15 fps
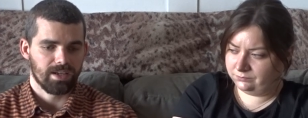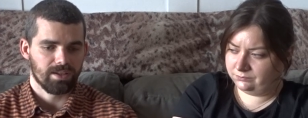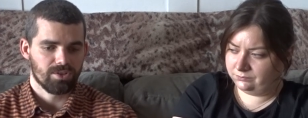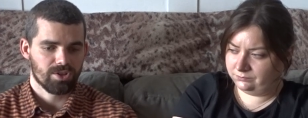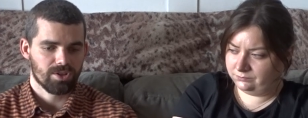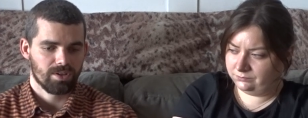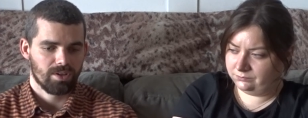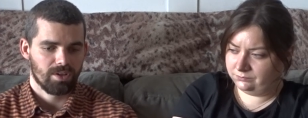
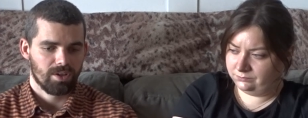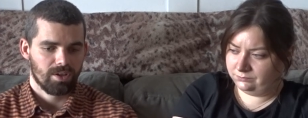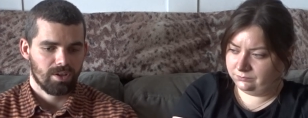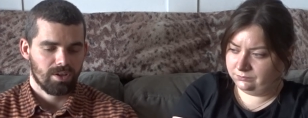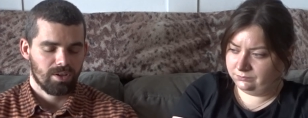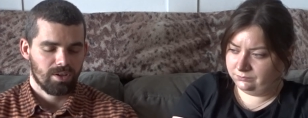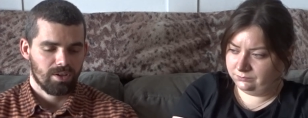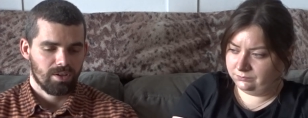Speaker 1: age.
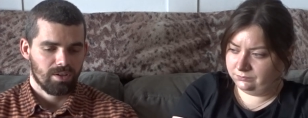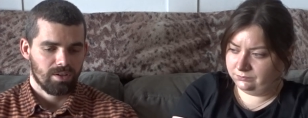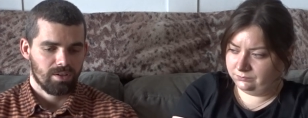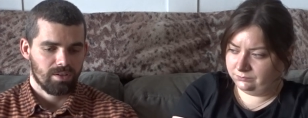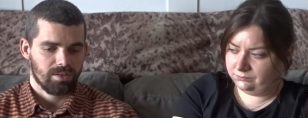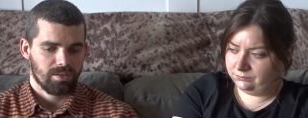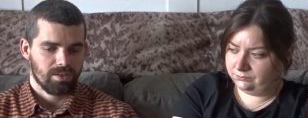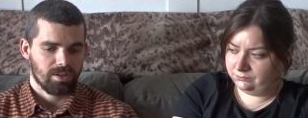
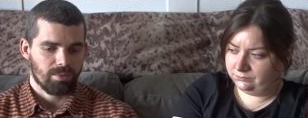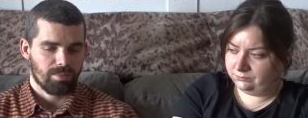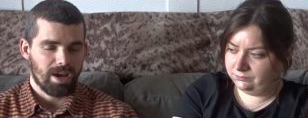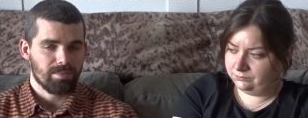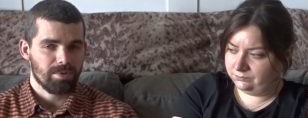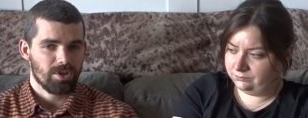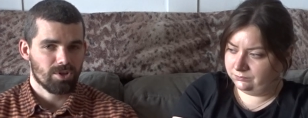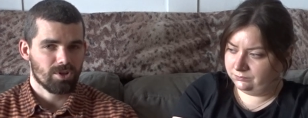You know,
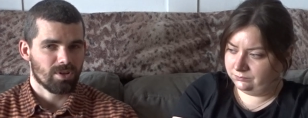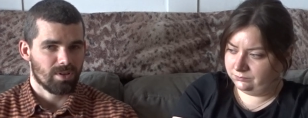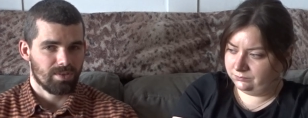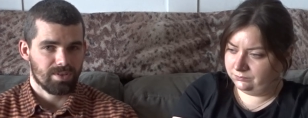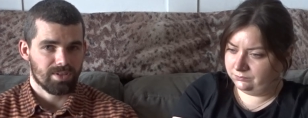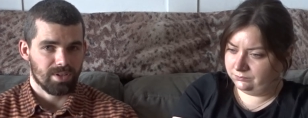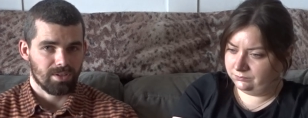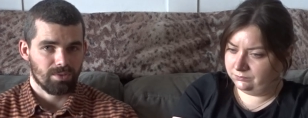maybe you should
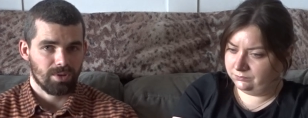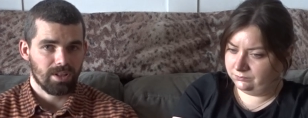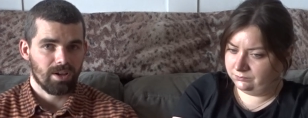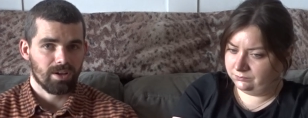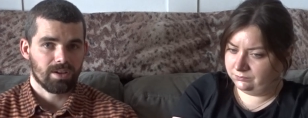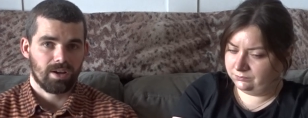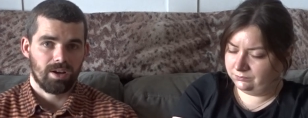consider it. Like